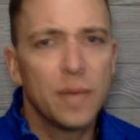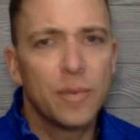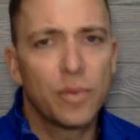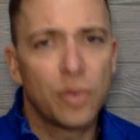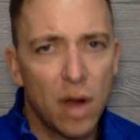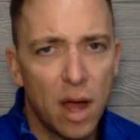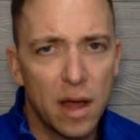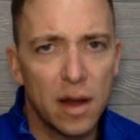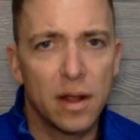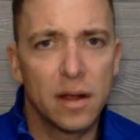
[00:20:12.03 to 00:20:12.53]

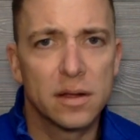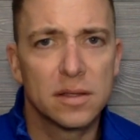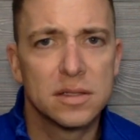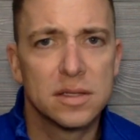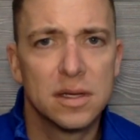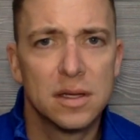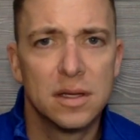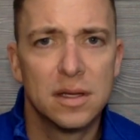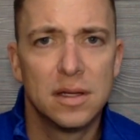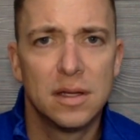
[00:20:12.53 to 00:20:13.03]

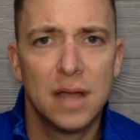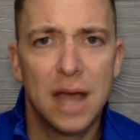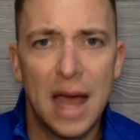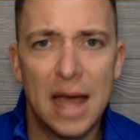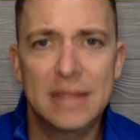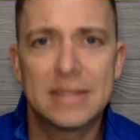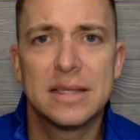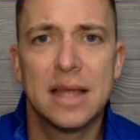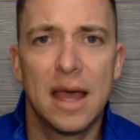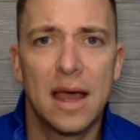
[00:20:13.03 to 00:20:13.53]
product
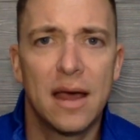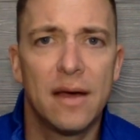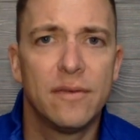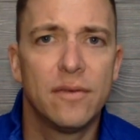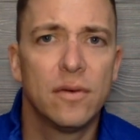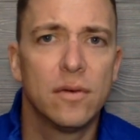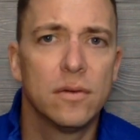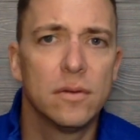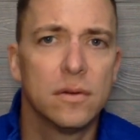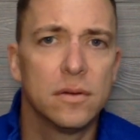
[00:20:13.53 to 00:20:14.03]
has to have,